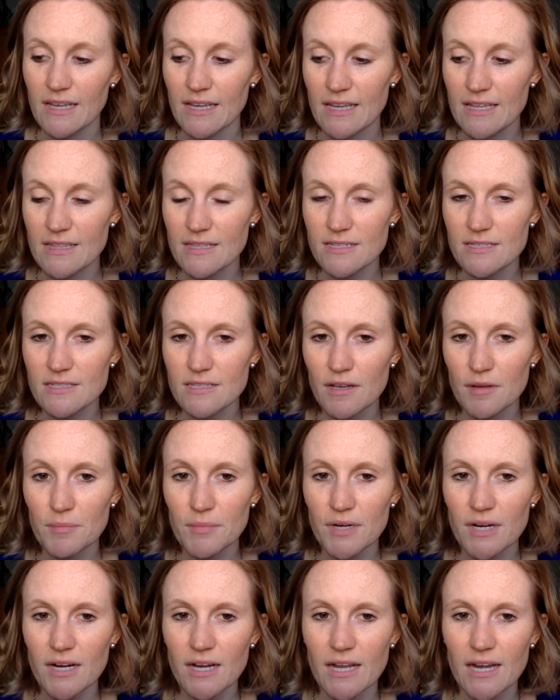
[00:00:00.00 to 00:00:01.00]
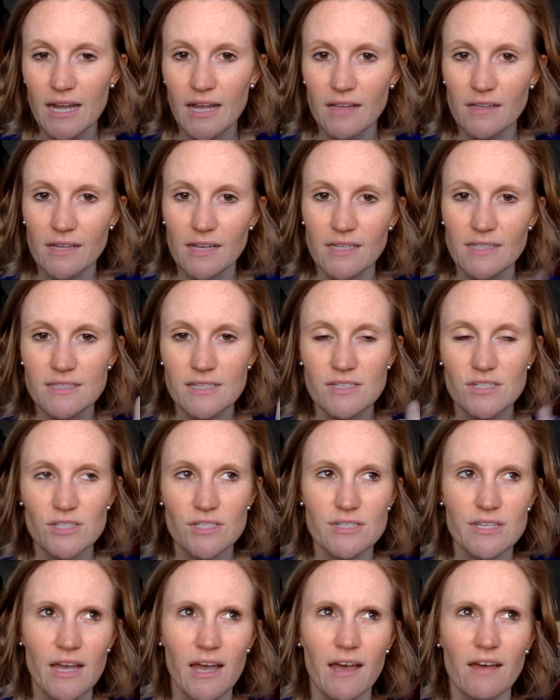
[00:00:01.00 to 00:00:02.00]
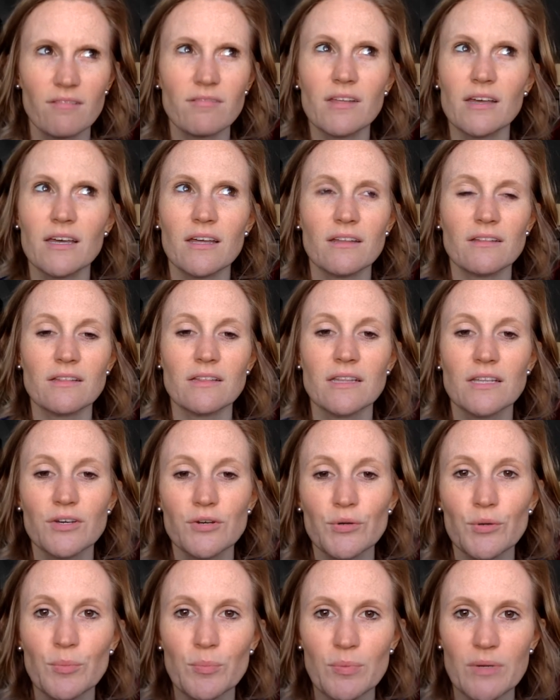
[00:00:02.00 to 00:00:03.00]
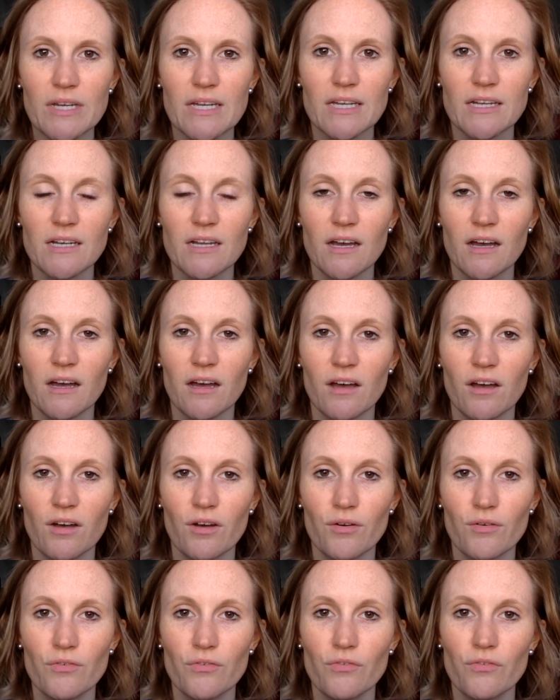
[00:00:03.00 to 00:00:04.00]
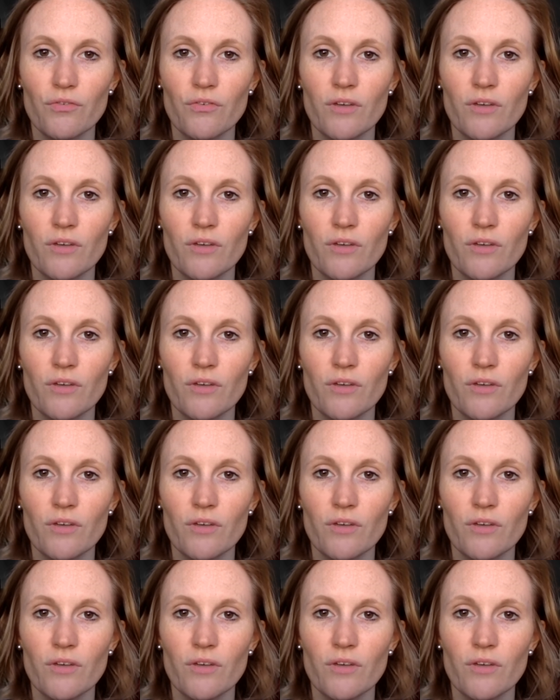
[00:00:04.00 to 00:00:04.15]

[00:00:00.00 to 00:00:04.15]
in the summer, and I like to just have like a little bit of